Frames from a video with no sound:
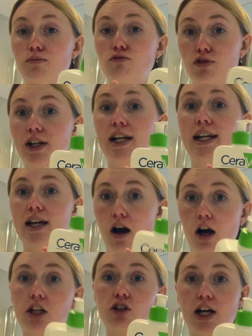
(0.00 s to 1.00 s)
really
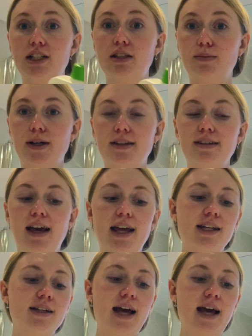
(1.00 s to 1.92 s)
hydrated my skin,